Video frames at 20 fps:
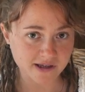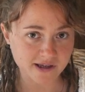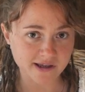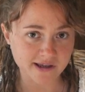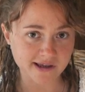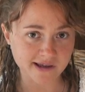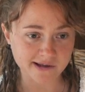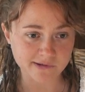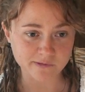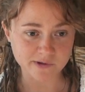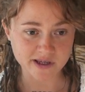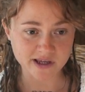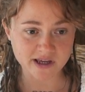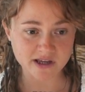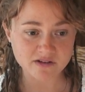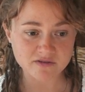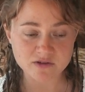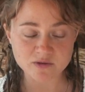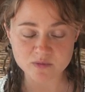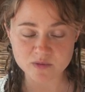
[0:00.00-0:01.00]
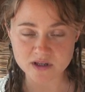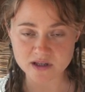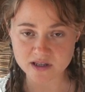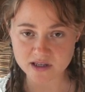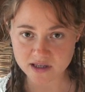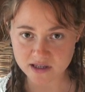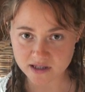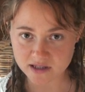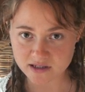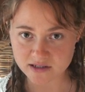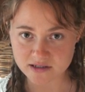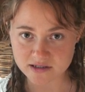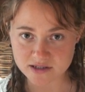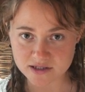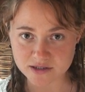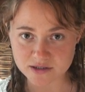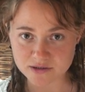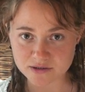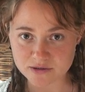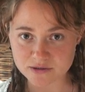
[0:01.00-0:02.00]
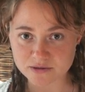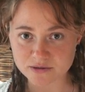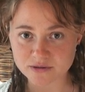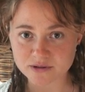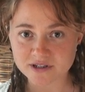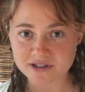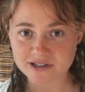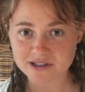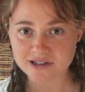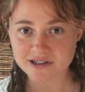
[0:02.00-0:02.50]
And we can't even begin to